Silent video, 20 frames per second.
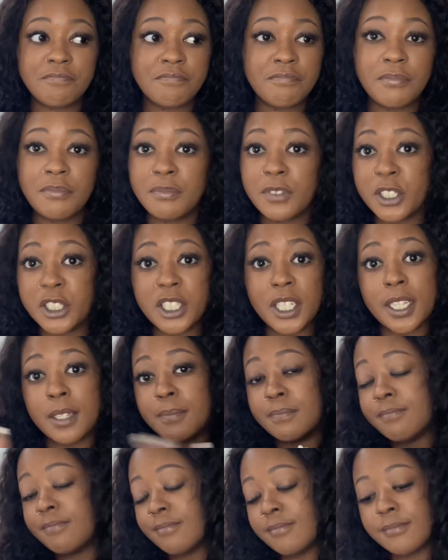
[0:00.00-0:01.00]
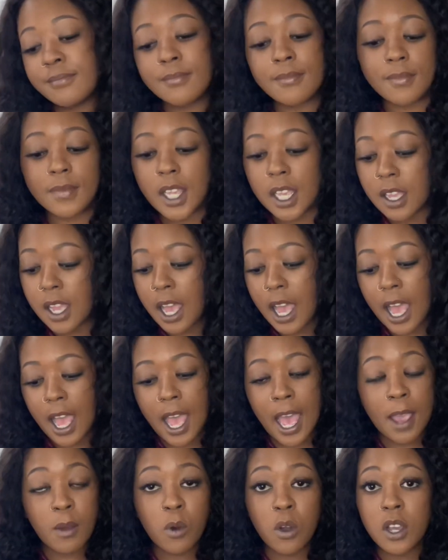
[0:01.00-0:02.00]
asleep.
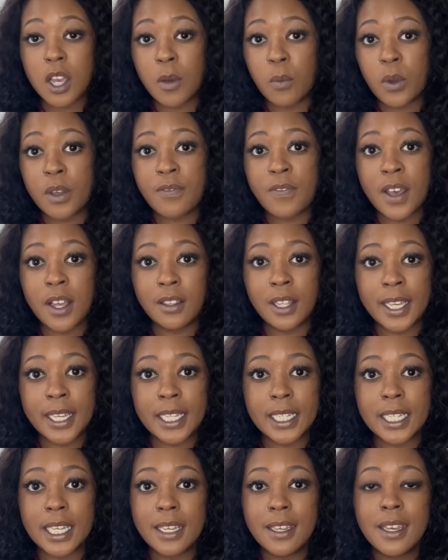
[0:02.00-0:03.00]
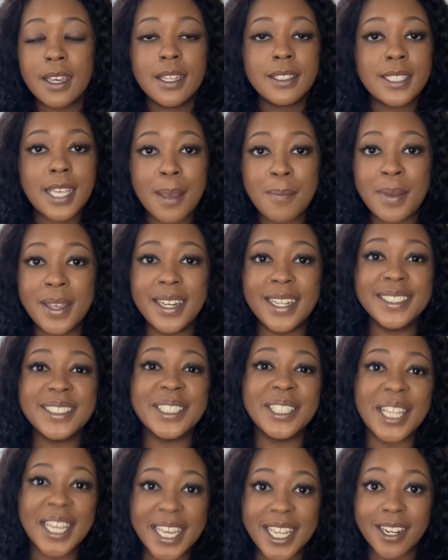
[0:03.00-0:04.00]
I woke up what felt like 10 minutes
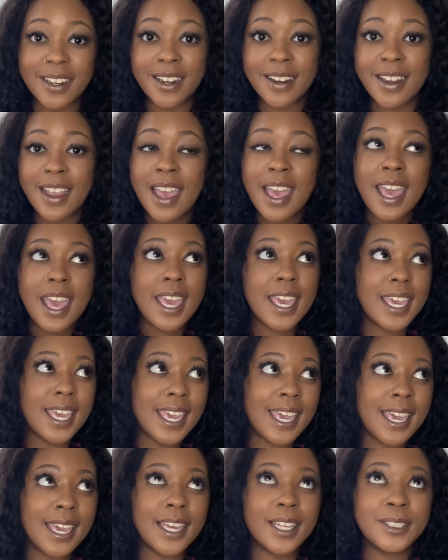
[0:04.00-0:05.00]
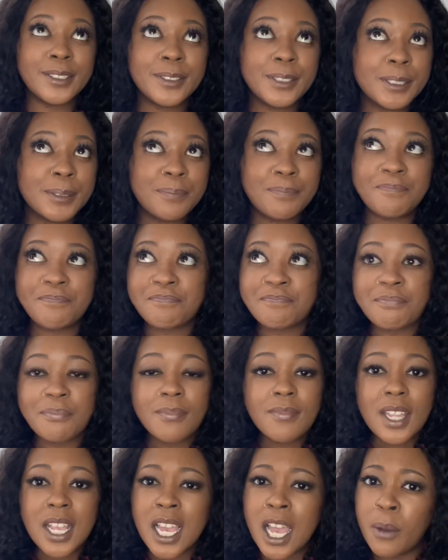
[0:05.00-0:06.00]
later, and
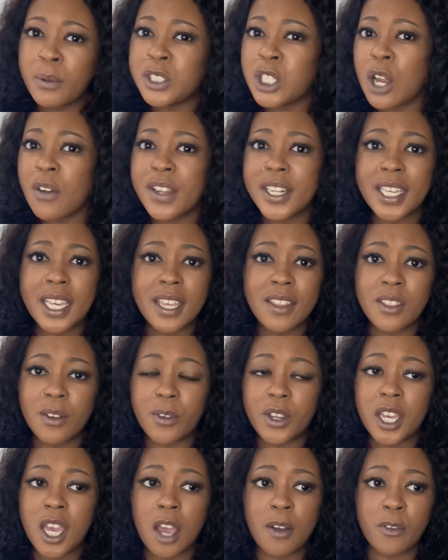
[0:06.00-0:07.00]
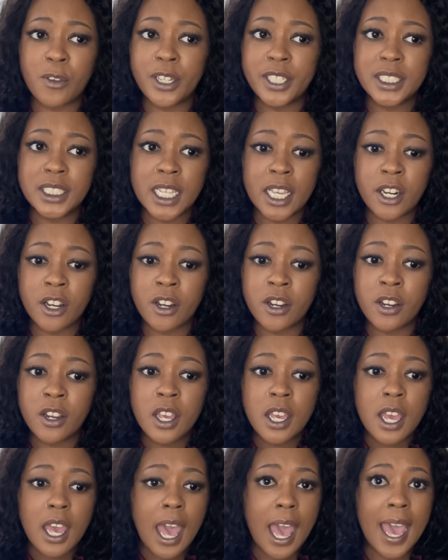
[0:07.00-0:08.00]
I was already in the recovery center.
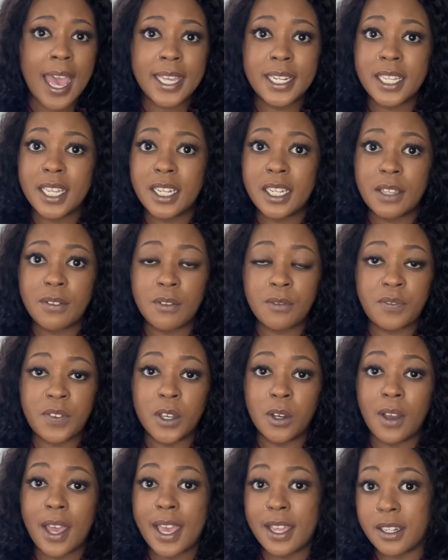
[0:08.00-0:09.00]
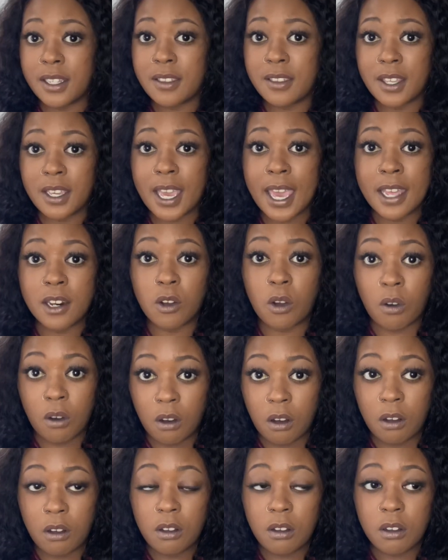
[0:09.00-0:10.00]
I didn't even feel anything at
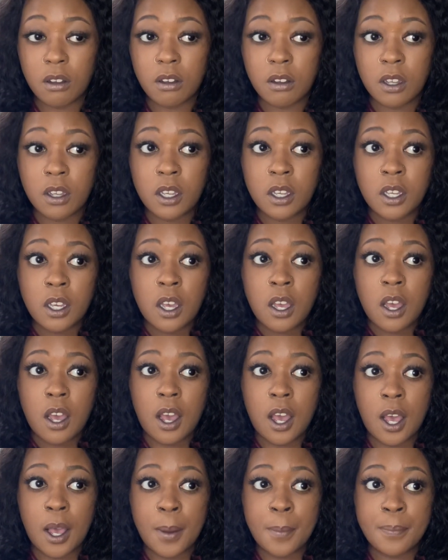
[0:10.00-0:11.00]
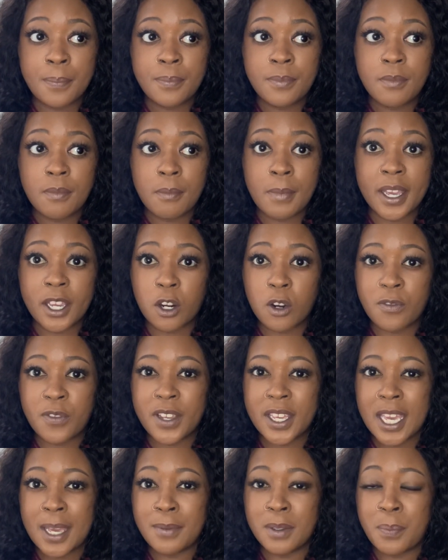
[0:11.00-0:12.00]
all. My girlfriend
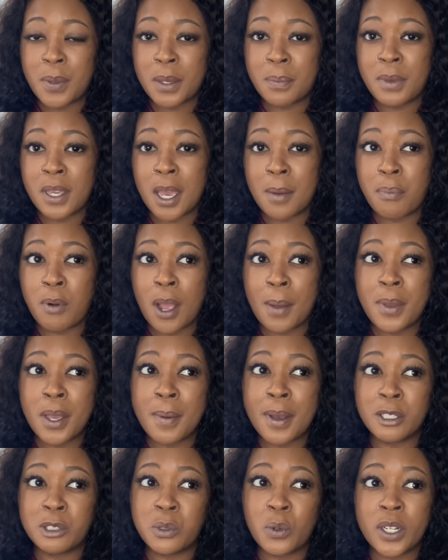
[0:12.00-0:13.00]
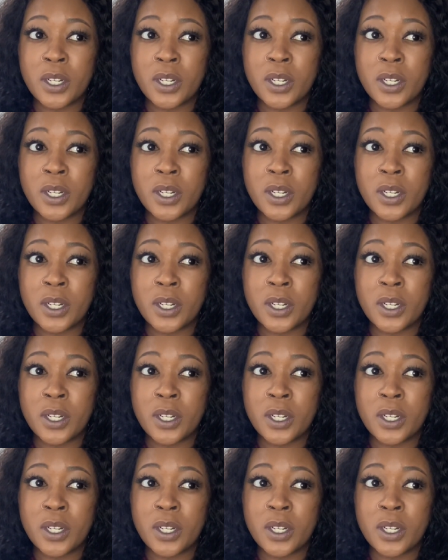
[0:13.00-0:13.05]
came to pick me up probably about 20